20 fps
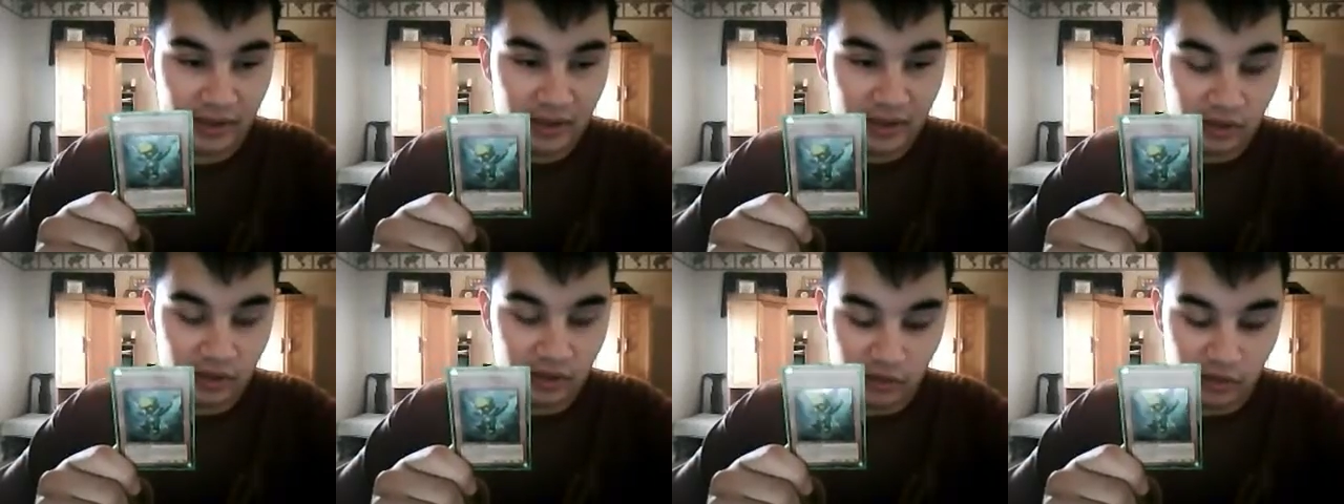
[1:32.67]

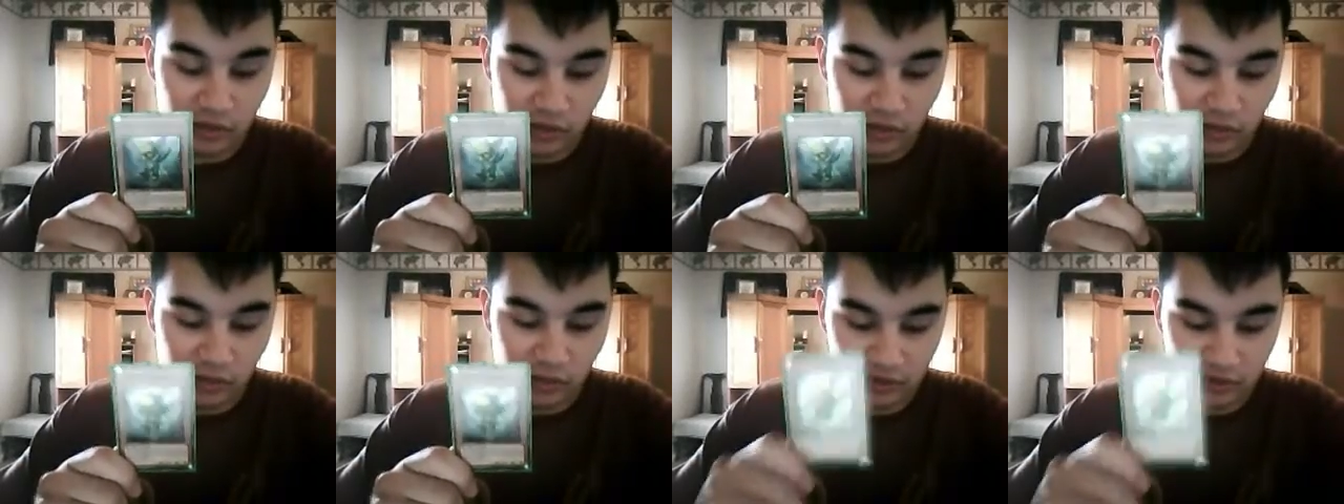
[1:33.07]

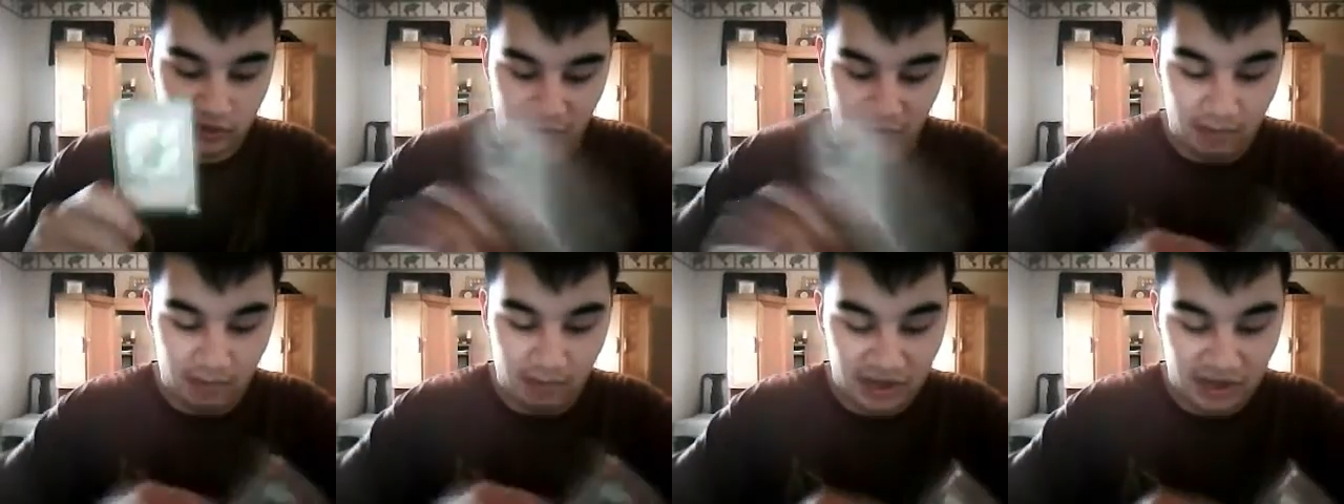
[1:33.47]
you return
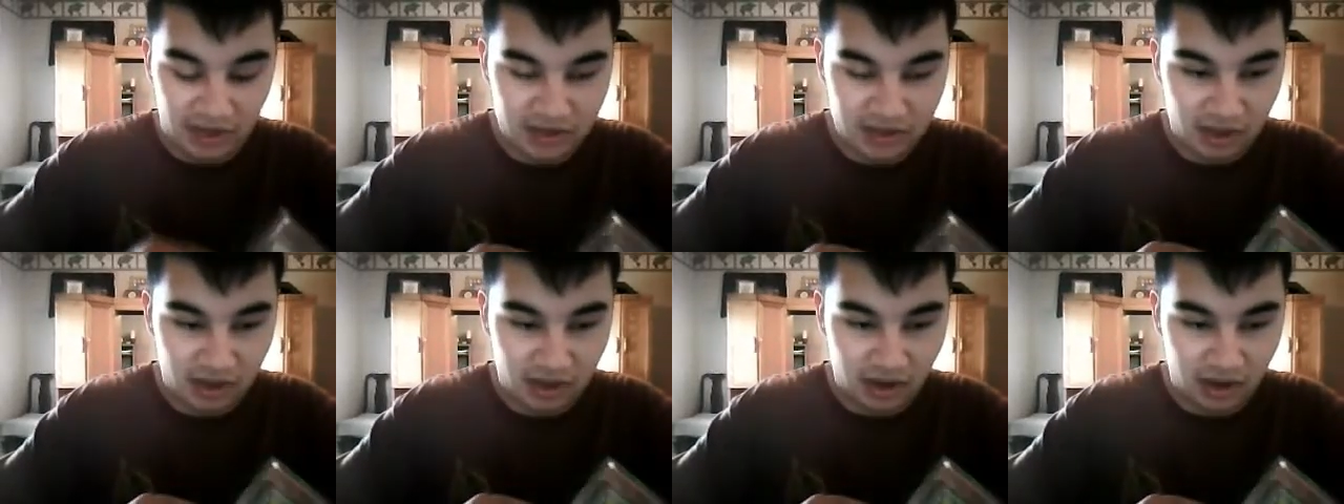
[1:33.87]
a monster
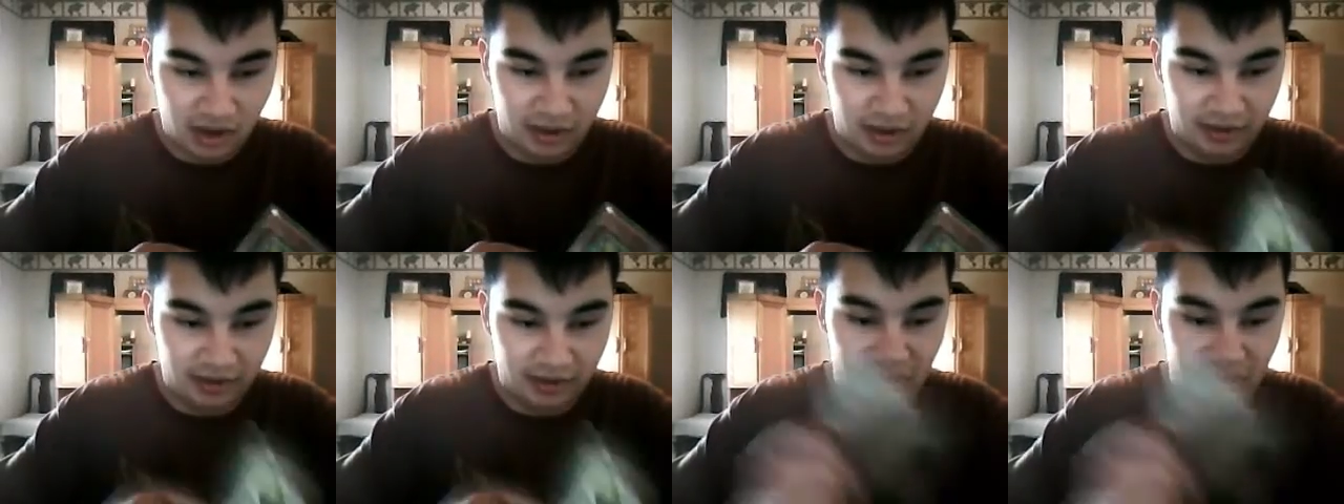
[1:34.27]

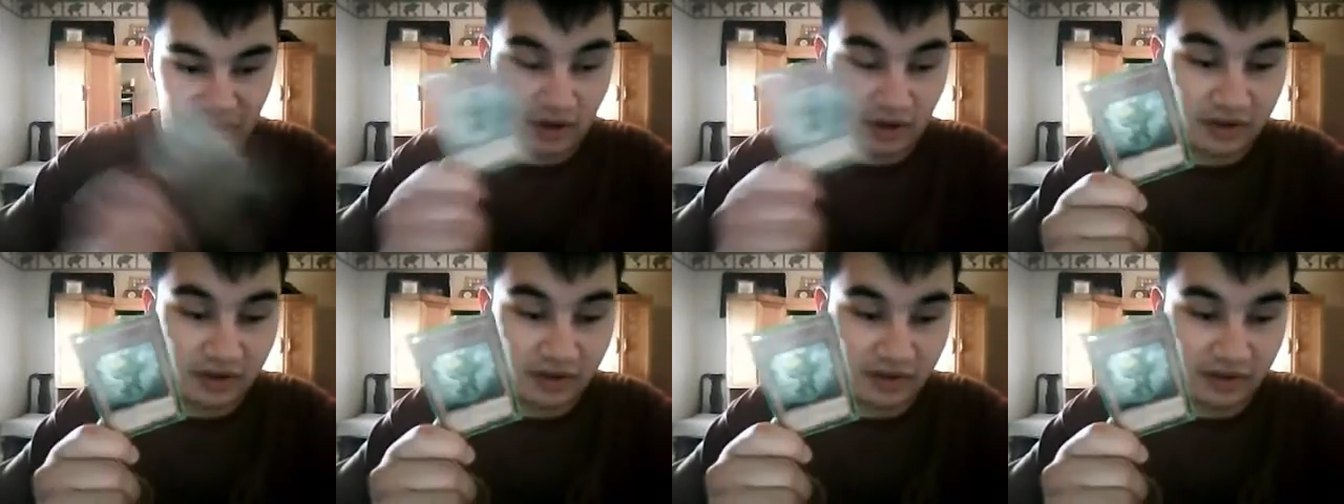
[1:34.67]
card that's
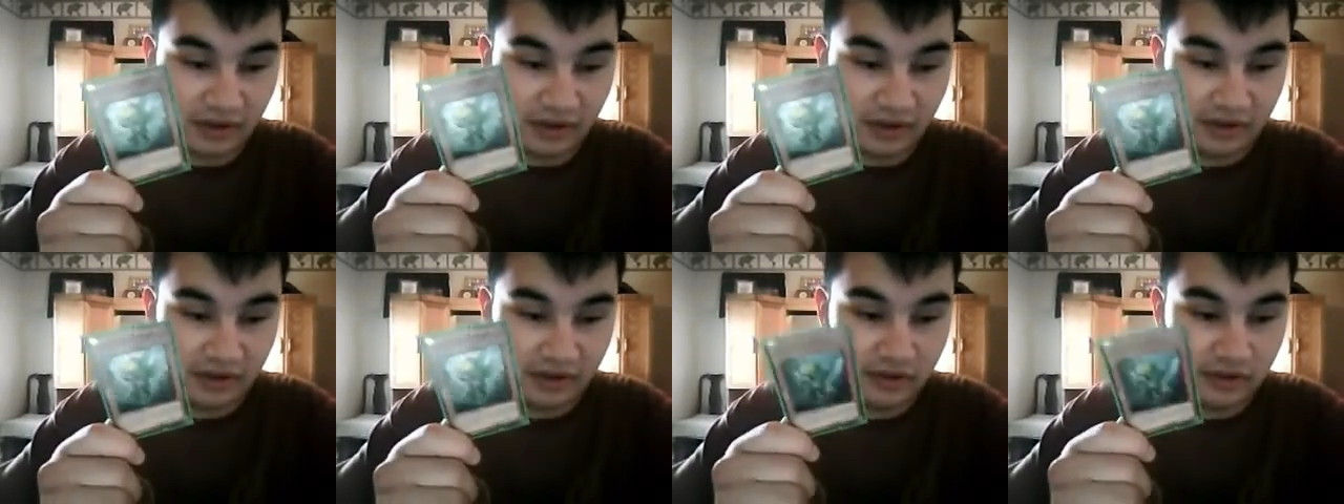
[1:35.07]
on your
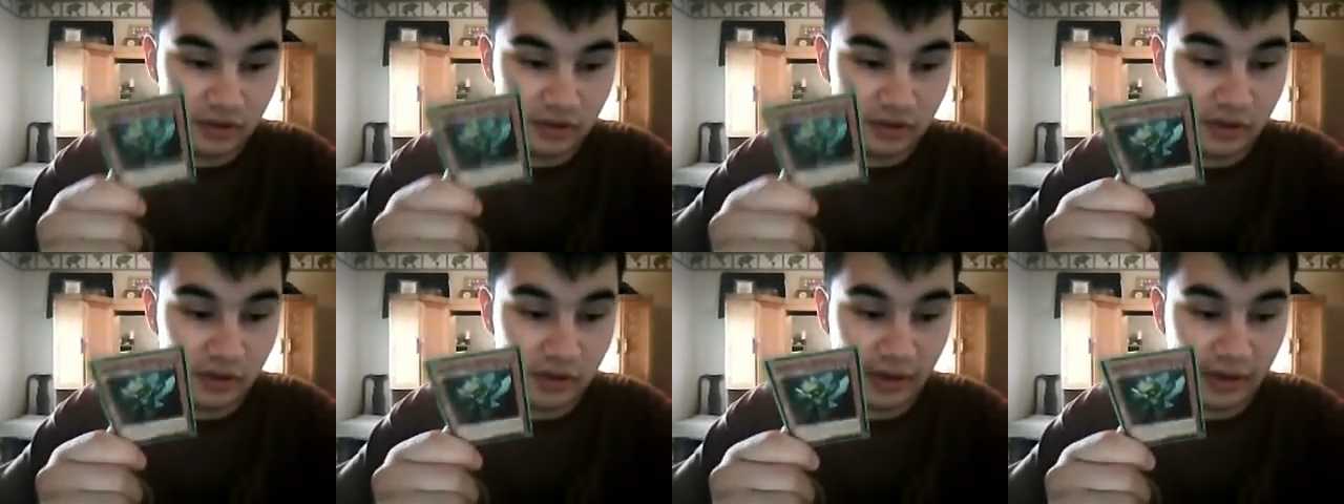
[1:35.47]
field
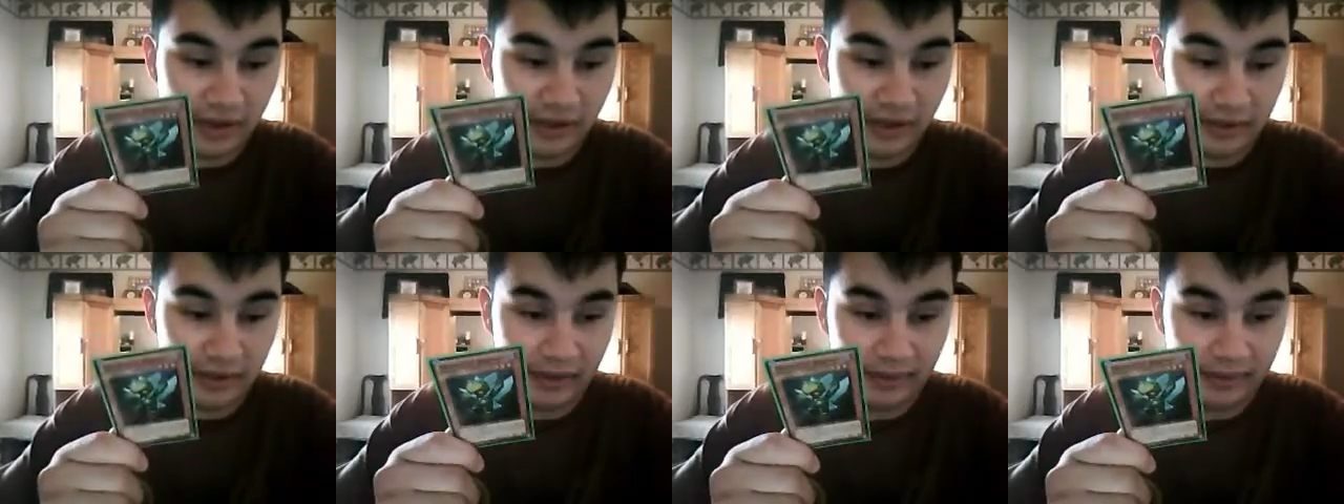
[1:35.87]
to your
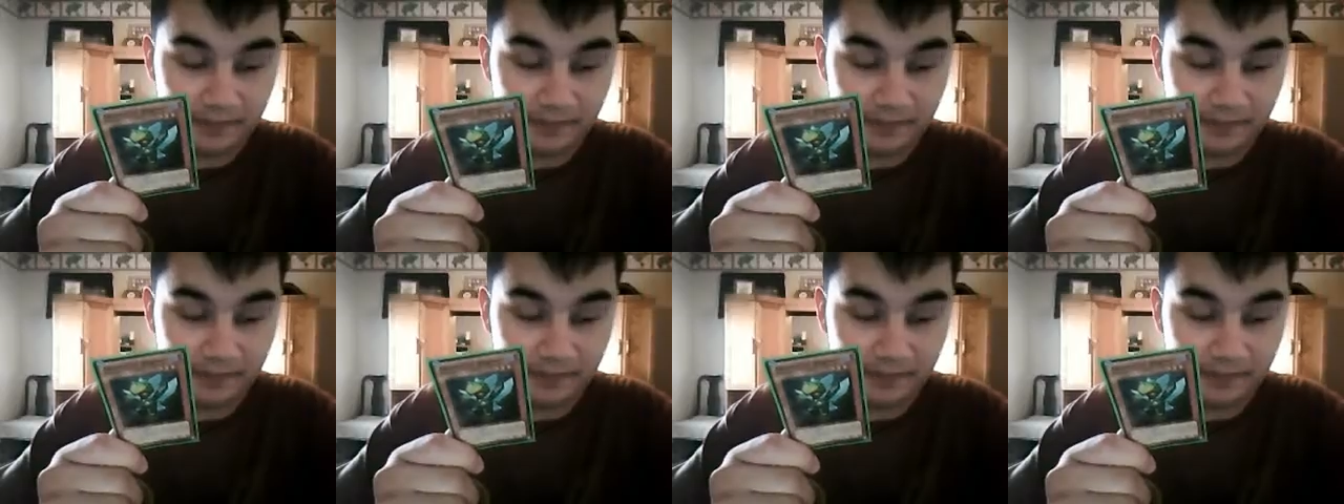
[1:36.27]
hand.